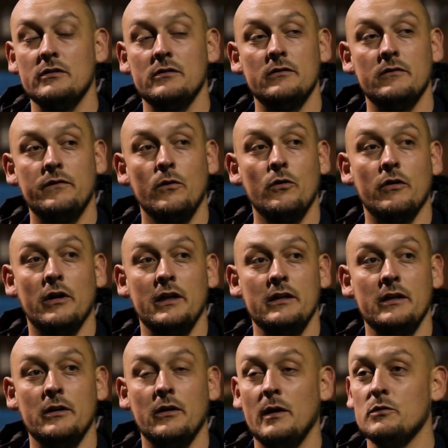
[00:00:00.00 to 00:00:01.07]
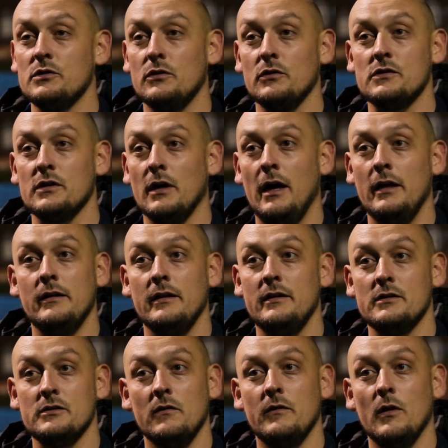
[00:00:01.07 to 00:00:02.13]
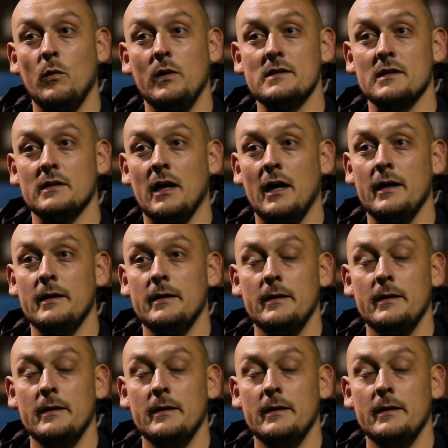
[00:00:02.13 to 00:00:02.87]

And full credit, there was a good side. They deserved their win tonight.